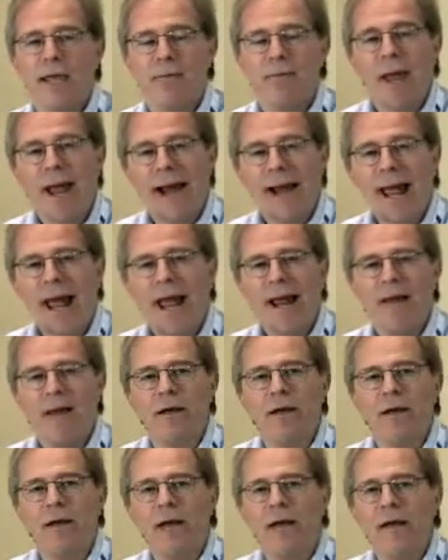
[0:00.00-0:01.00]
In
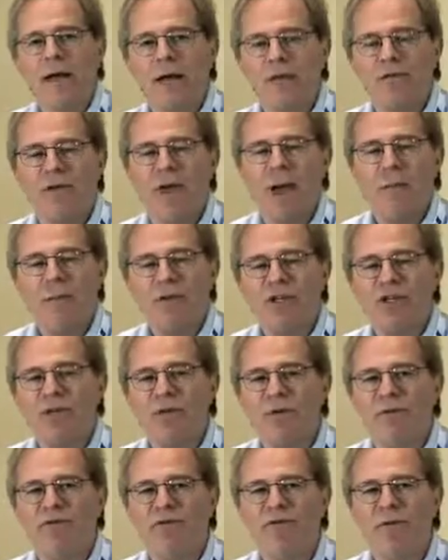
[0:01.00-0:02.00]
Manhattan, as I
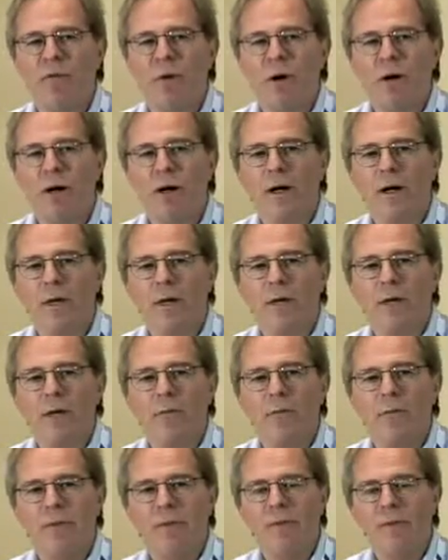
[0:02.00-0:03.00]
mentioned before,
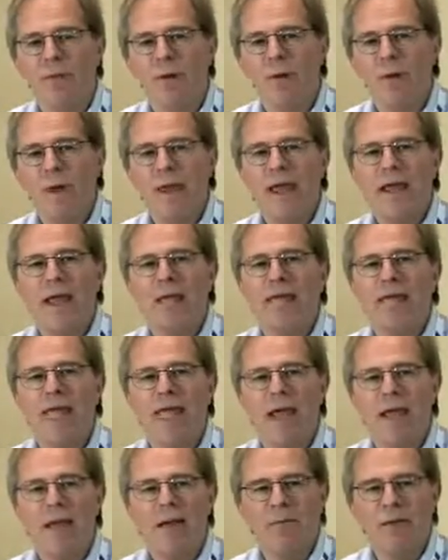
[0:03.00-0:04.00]
the way the
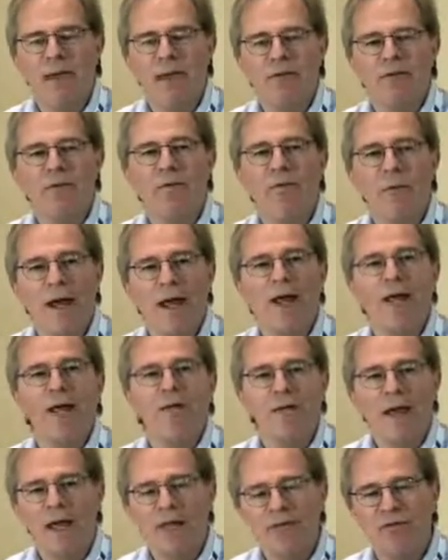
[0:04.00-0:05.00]

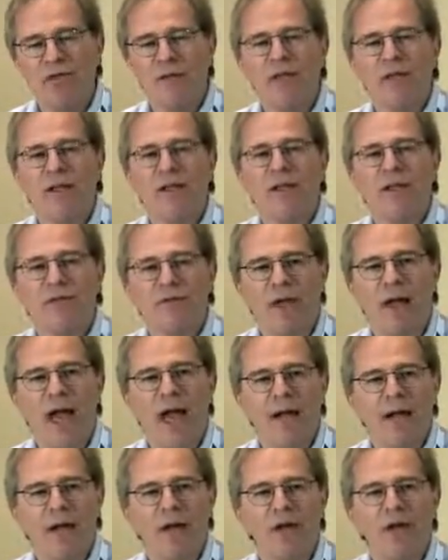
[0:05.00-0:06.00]
FCC
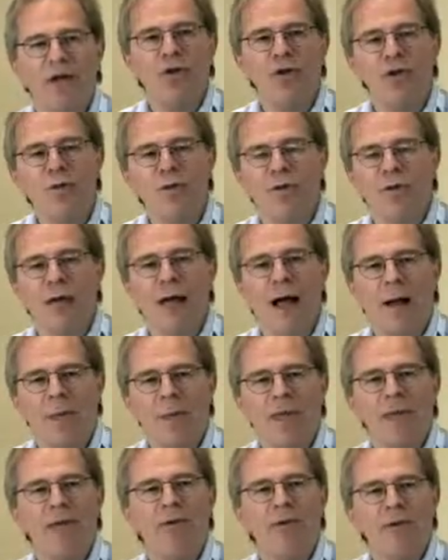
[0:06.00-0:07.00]
designed you will not
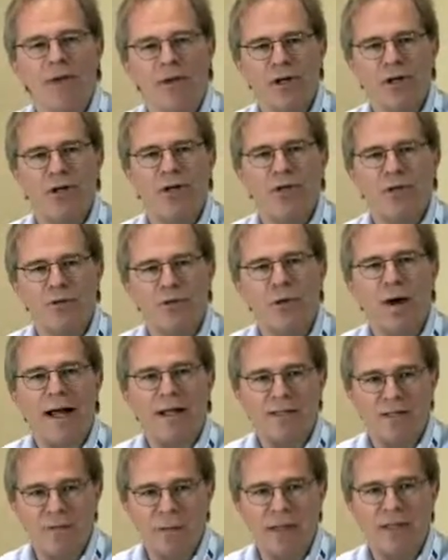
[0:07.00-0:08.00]
be able to use
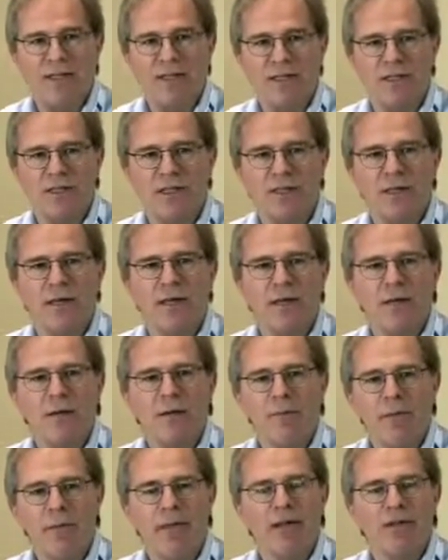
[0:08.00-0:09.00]
white spaces
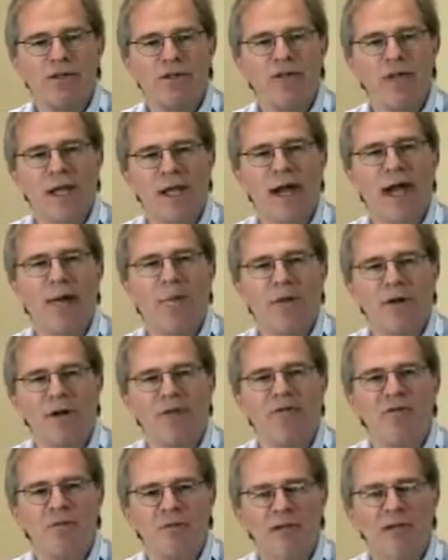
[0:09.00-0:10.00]
because you cannot put
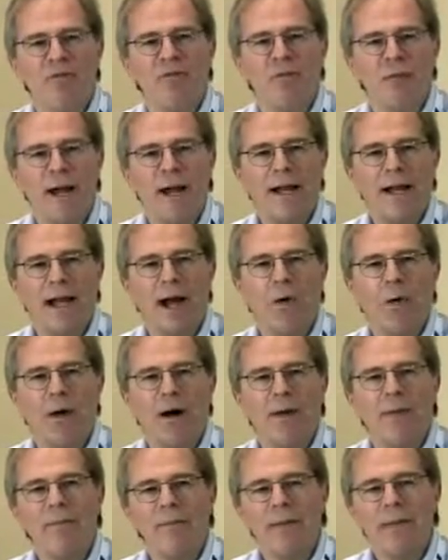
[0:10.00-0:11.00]
a fixed radio
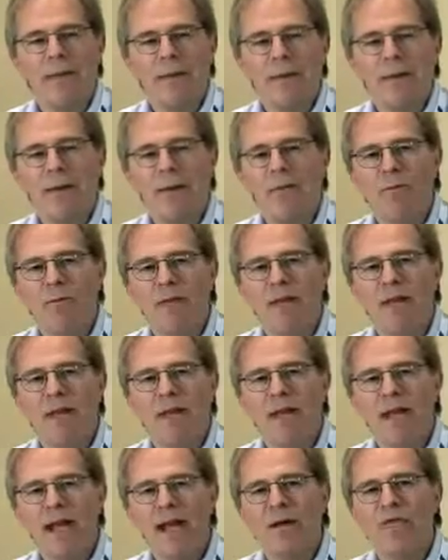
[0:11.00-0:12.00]
up. Within
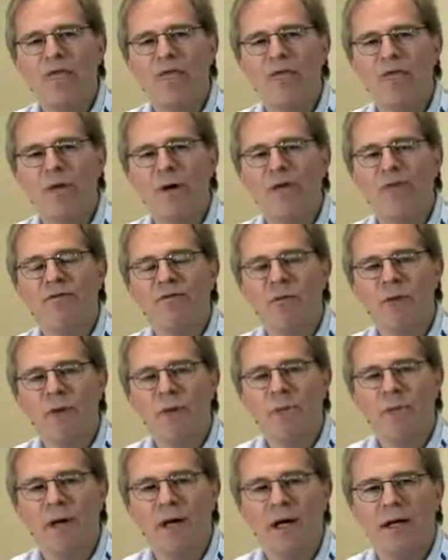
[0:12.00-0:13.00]
the next 24
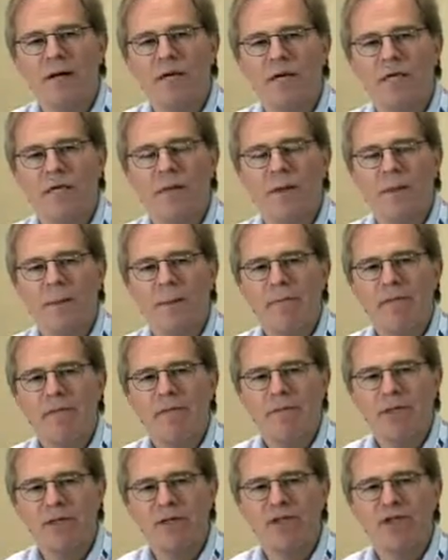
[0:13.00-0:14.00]
months,
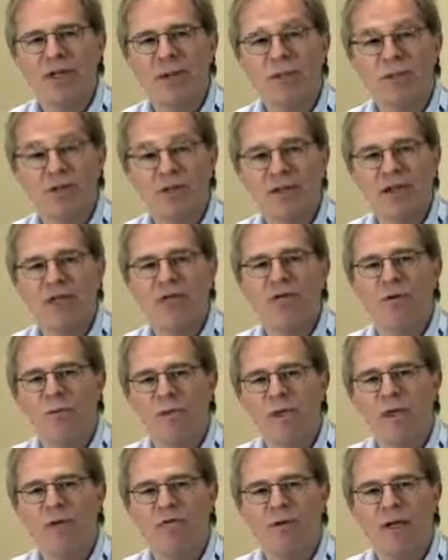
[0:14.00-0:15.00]
the chipsets will
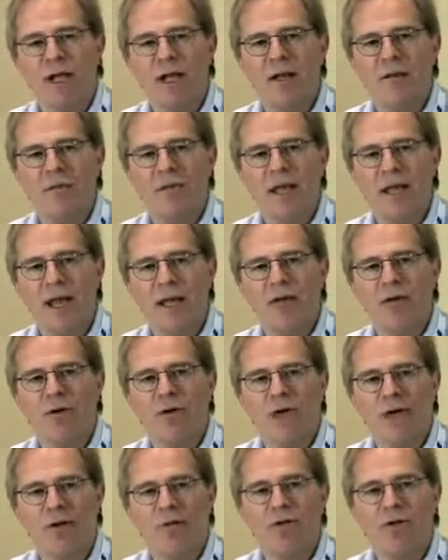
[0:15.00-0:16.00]
be developed, and
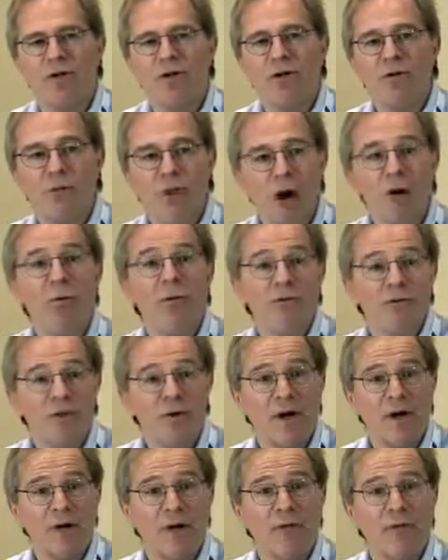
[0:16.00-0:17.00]
you'll have new mobile
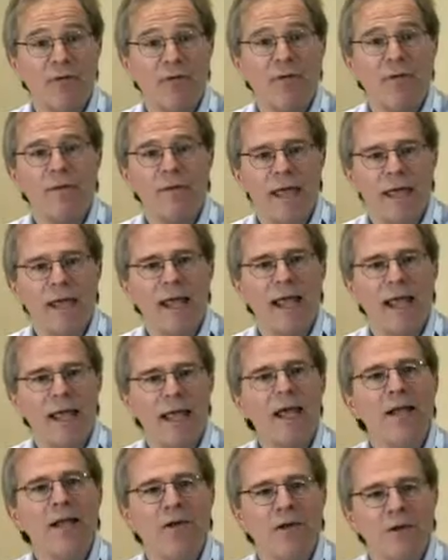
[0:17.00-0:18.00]
phones that
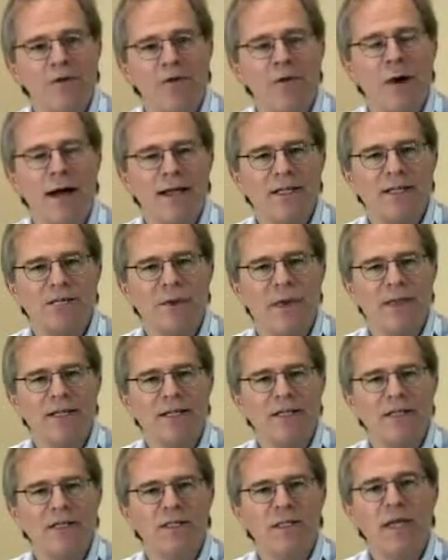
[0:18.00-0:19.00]
can use white
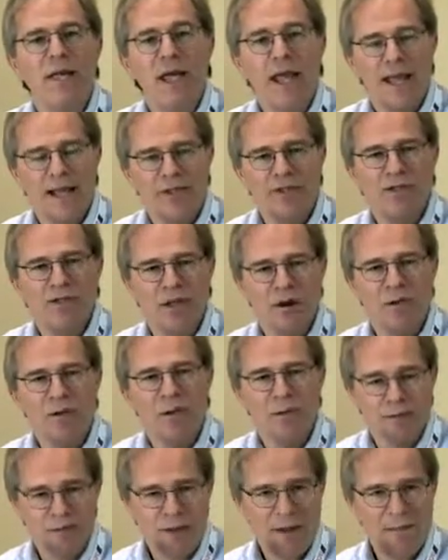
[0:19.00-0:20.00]
spaces. And so
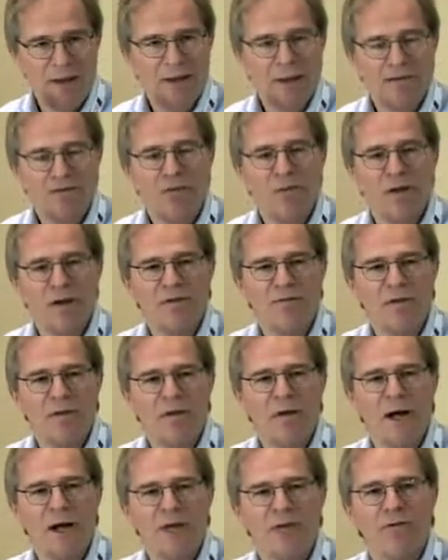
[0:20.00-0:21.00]
maybe in 24
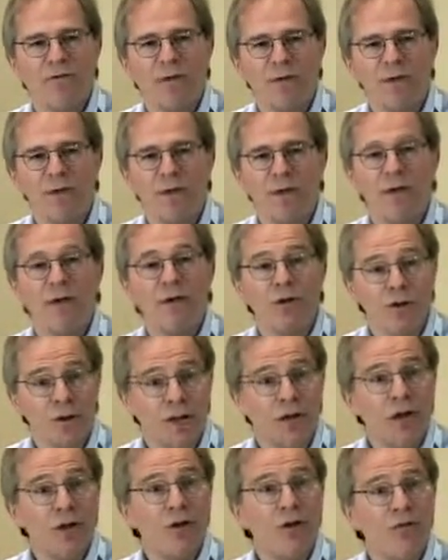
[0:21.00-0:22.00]
months, you
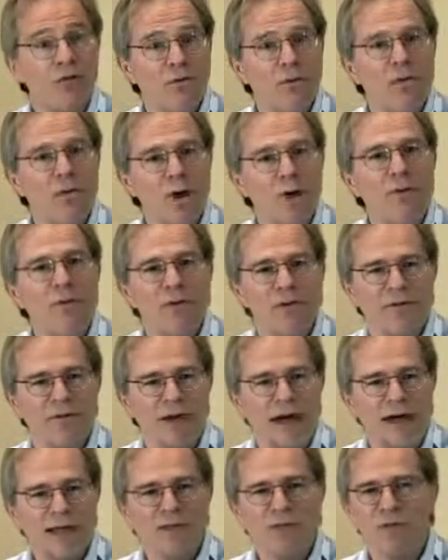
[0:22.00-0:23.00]
can use a mobile
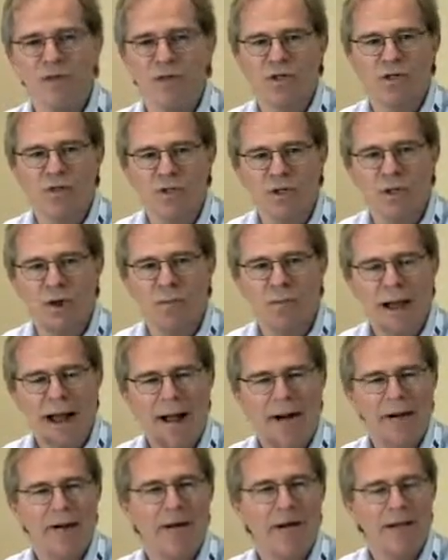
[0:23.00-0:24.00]
device which is low
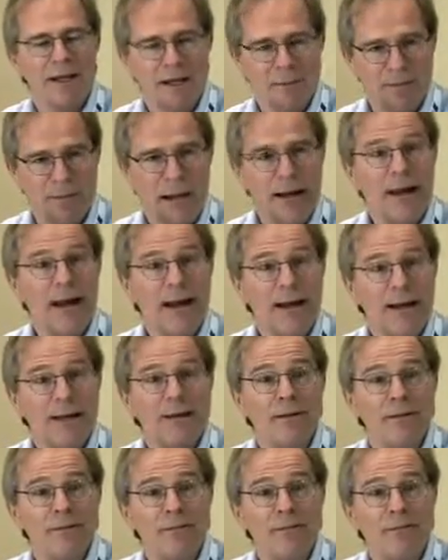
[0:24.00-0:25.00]
powered in
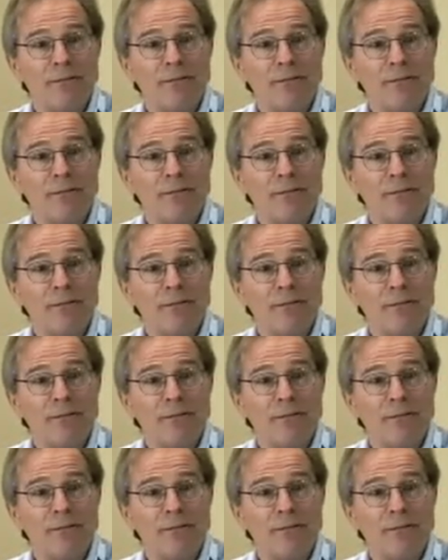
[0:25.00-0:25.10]
Manhattan.